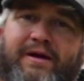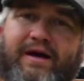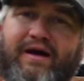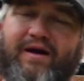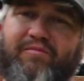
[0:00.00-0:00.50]

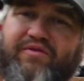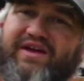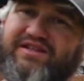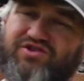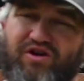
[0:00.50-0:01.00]
but
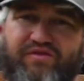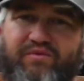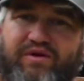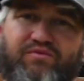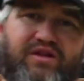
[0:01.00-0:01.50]
that's all
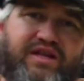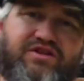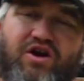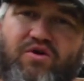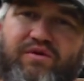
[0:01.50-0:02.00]
that we really
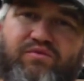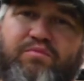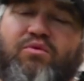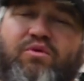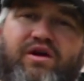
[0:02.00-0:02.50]
know and
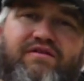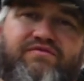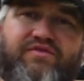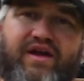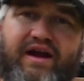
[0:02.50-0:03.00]
report
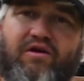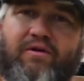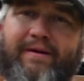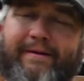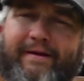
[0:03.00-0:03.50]
of
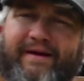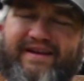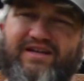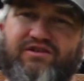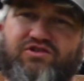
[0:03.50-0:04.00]
there
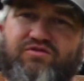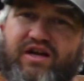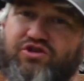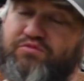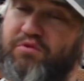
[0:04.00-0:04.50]
in Yellowstone
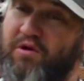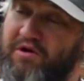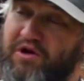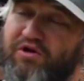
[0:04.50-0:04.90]
National Park.